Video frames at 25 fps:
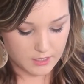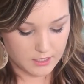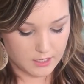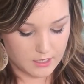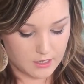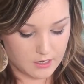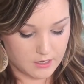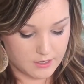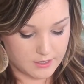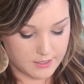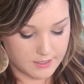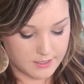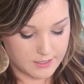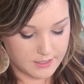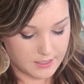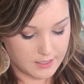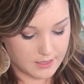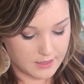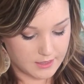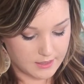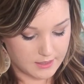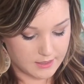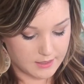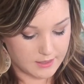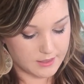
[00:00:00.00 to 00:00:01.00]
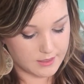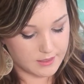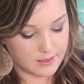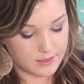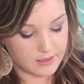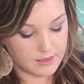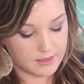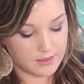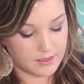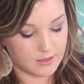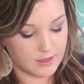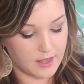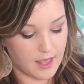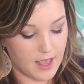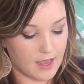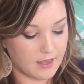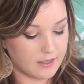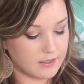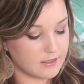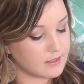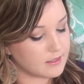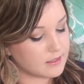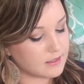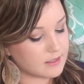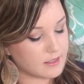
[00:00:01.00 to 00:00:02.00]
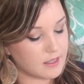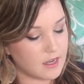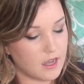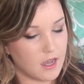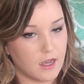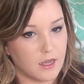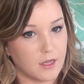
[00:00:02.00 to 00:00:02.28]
And the last